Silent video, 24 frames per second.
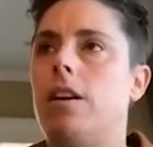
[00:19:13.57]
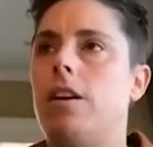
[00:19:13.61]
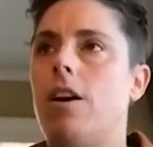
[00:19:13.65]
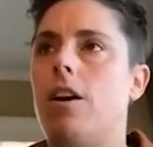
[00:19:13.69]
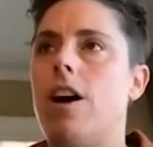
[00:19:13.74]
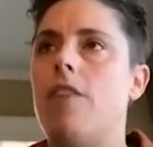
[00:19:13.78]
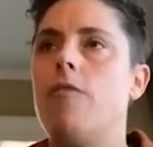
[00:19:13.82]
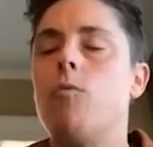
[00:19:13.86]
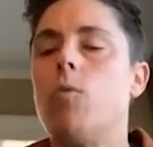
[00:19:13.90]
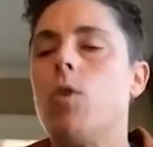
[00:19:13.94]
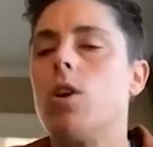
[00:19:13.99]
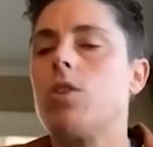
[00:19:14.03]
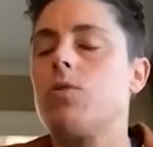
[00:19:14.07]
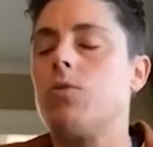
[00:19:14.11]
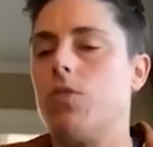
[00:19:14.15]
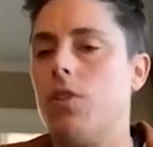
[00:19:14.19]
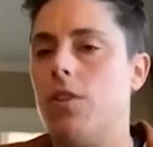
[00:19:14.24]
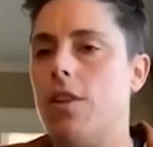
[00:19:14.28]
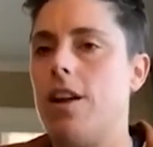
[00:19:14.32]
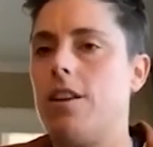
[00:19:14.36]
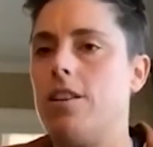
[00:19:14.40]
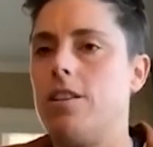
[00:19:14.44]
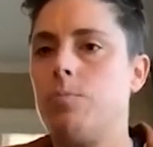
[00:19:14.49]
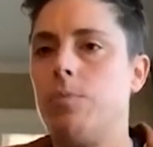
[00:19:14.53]
I've worked with a
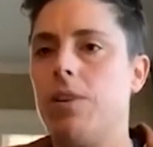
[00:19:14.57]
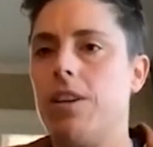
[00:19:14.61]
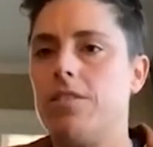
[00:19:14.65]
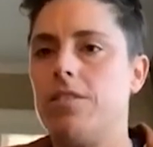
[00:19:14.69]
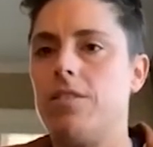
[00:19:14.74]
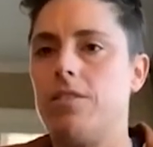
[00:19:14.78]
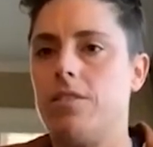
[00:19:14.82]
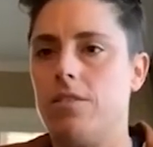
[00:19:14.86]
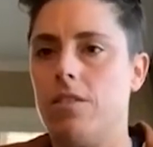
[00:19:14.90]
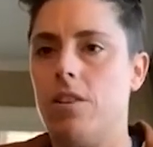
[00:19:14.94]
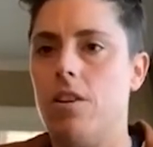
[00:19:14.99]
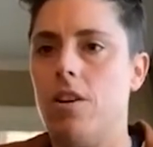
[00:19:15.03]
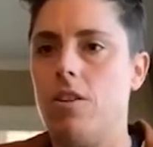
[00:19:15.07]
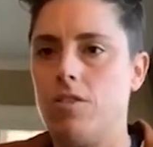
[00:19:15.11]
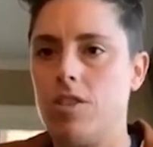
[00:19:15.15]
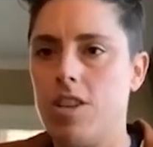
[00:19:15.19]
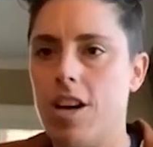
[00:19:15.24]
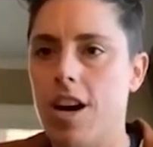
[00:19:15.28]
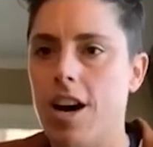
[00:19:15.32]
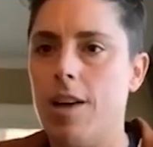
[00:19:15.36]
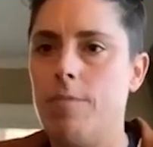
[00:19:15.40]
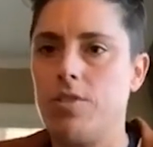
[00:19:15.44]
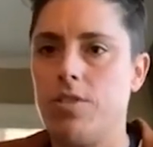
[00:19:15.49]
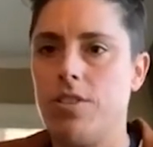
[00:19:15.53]
lot of these places a long
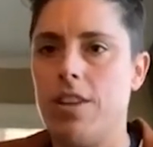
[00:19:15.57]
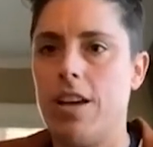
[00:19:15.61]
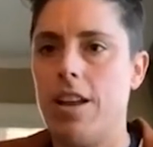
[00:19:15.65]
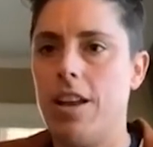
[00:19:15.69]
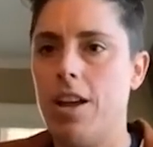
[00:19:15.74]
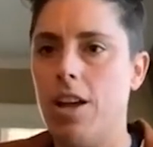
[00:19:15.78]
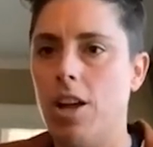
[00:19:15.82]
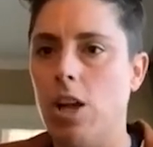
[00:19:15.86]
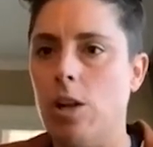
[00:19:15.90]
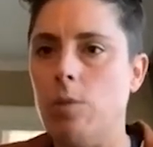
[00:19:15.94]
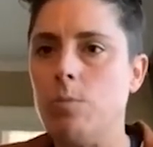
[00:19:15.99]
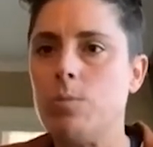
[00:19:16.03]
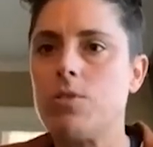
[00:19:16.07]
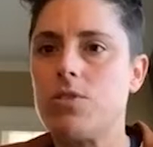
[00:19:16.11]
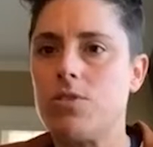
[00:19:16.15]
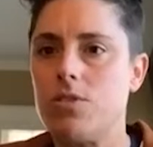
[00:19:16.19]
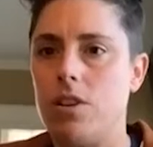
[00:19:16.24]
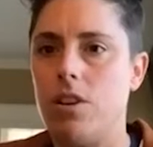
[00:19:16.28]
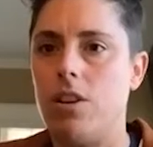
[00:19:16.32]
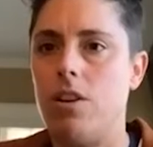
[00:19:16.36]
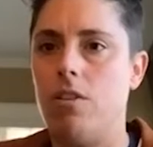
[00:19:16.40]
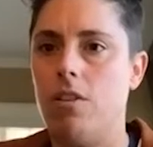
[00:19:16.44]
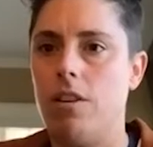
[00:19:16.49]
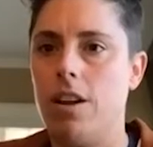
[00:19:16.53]
time, so that helps,
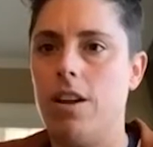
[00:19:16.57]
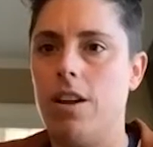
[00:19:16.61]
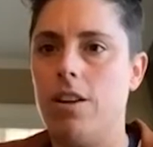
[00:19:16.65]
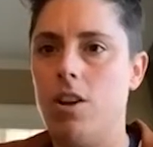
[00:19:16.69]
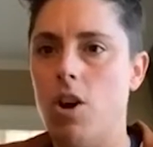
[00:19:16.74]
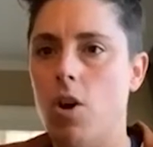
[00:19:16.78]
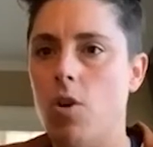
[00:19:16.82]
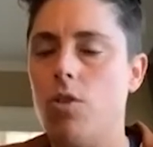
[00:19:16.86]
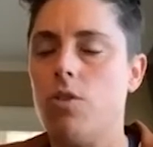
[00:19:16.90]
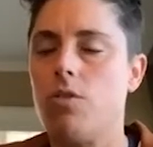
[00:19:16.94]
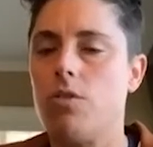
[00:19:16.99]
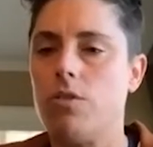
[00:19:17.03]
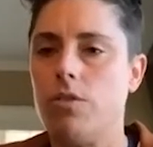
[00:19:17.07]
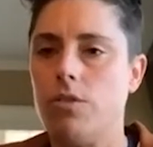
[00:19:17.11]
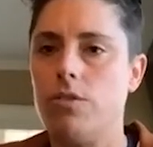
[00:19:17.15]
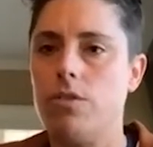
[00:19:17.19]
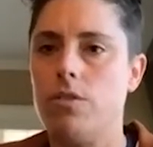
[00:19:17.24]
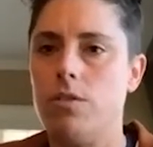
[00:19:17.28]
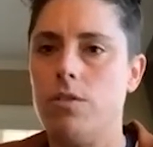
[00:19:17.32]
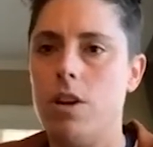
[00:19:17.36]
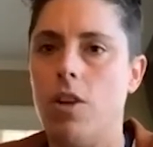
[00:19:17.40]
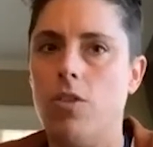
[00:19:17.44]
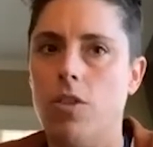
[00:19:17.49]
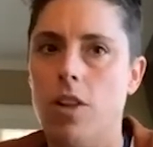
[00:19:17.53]
and I know there are
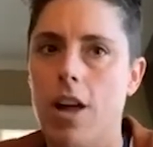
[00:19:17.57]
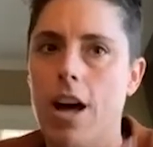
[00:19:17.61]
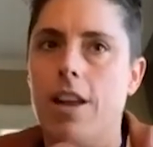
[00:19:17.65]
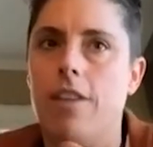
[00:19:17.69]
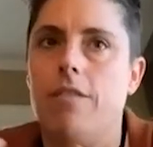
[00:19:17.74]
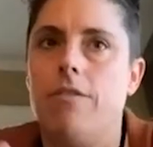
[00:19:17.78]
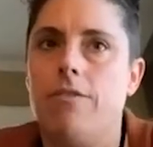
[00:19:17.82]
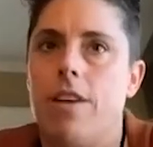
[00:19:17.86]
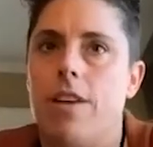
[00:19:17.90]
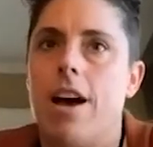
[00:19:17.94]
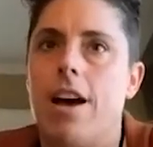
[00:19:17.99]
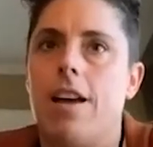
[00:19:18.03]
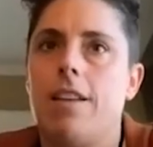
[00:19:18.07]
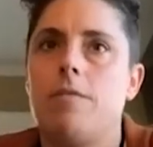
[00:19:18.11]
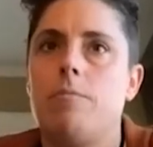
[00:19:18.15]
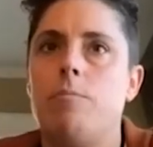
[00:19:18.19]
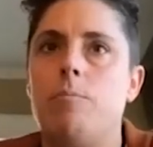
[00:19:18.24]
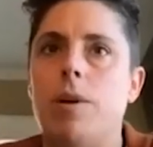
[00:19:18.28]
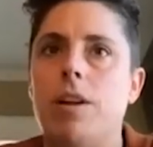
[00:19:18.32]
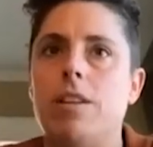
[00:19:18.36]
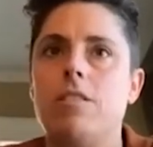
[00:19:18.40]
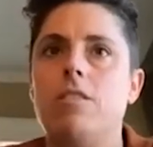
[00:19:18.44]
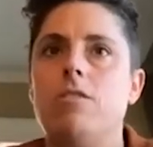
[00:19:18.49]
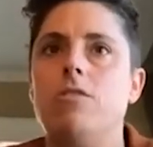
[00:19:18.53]
a lot of that,
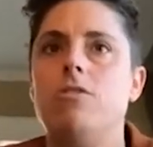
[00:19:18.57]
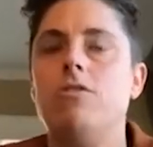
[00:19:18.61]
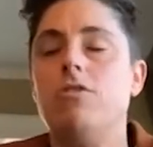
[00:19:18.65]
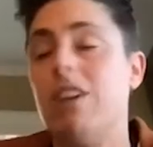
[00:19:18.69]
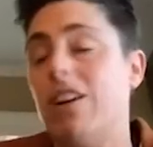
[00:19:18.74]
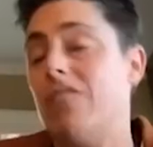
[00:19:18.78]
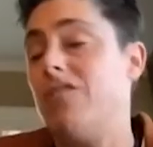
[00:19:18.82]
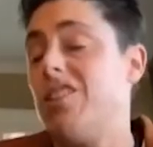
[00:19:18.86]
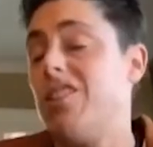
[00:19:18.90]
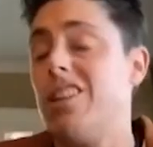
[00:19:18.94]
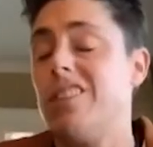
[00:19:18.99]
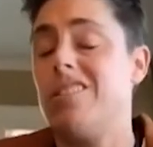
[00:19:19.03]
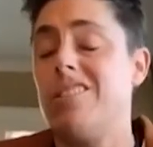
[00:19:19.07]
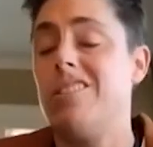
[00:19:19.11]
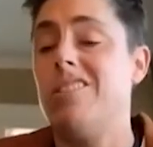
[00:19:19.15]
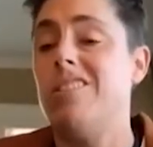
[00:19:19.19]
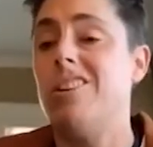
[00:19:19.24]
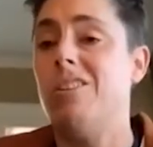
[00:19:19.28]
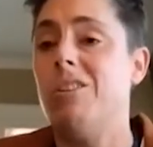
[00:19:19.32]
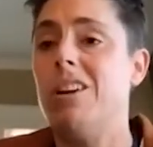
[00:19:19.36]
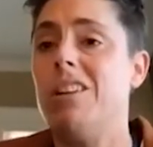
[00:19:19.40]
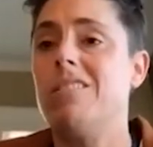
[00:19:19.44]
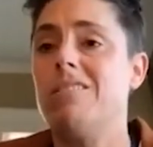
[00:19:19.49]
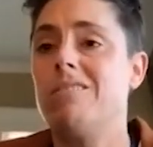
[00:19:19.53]
but you do have to get to
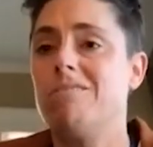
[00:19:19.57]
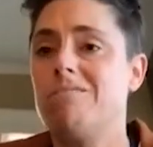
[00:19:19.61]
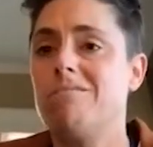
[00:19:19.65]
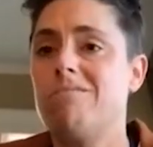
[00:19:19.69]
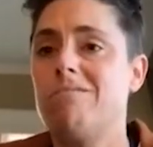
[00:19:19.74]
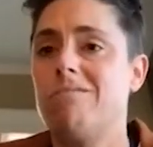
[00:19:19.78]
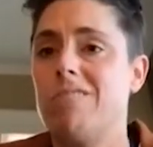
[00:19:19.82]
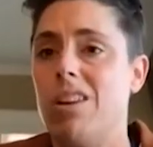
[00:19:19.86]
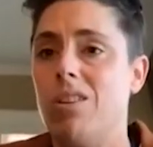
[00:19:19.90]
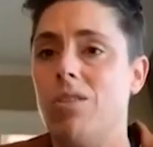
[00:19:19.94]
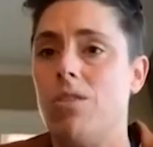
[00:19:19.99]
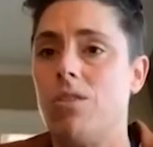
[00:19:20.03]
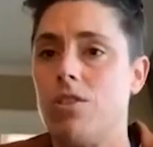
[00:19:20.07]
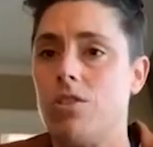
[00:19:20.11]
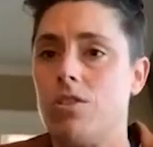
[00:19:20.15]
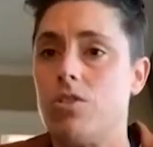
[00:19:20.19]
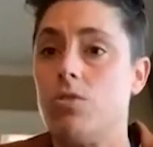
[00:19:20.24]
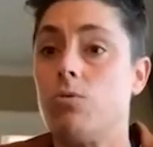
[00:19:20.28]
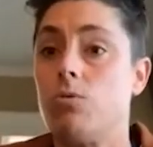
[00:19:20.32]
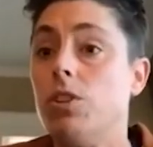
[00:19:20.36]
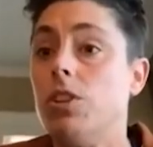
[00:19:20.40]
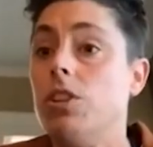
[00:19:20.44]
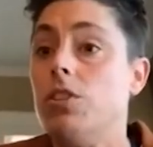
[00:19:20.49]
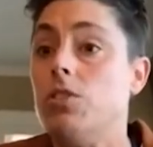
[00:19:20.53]
know it in order
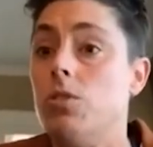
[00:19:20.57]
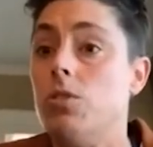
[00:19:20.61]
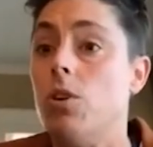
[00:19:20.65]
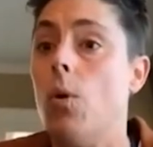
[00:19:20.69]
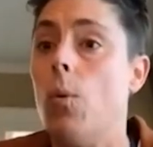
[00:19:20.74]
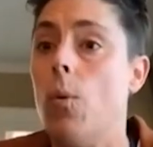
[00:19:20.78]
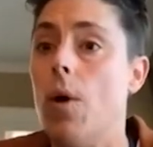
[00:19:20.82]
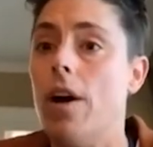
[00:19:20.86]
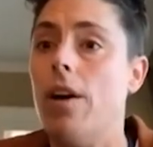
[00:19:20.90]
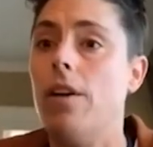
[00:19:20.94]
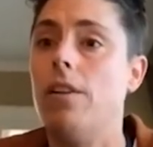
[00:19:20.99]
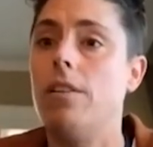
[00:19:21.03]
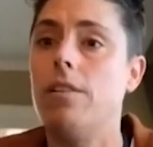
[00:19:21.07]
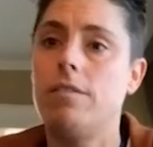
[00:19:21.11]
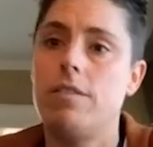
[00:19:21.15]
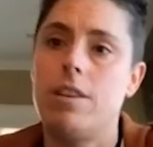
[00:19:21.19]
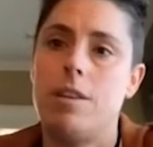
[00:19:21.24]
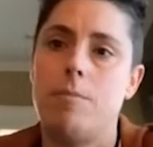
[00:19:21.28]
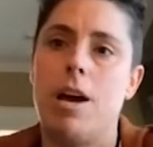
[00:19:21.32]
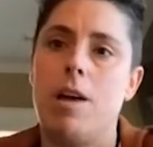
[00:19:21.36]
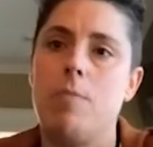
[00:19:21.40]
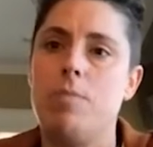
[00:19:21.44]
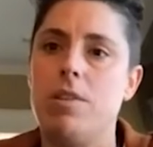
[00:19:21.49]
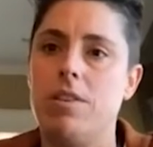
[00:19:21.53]
to really do it well,
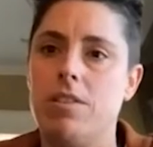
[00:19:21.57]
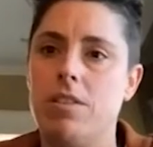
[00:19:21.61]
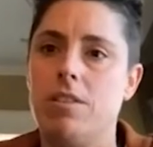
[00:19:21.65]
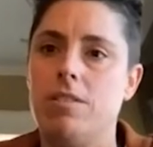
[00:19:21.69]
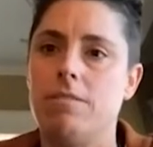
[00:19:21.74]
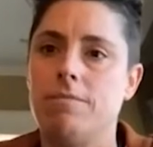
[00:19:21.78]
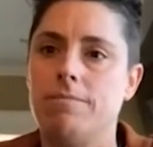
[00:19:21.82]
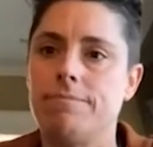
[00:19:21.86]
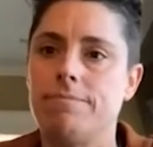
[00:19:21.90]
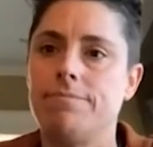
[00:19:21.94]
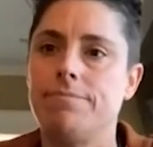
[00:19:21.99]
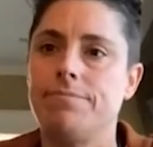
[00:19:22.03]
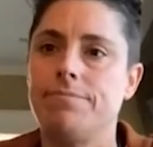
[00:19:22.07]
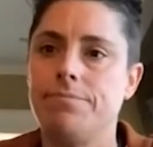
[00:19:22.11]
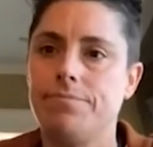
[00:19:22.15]
in my opinion.